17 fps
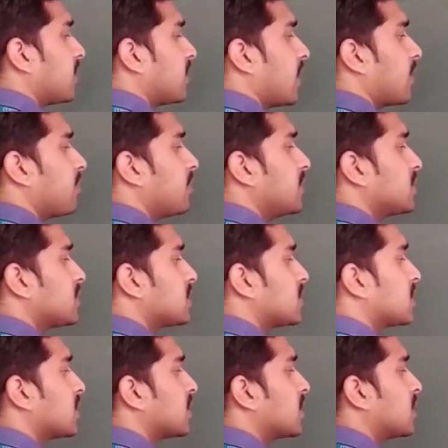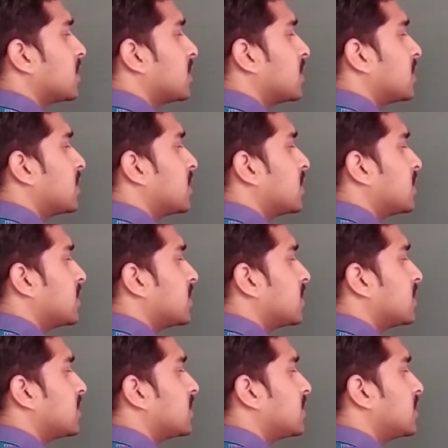that means
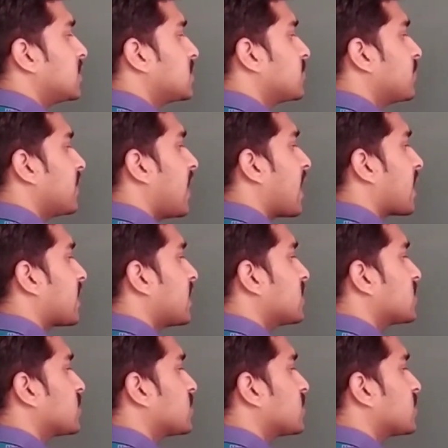this will act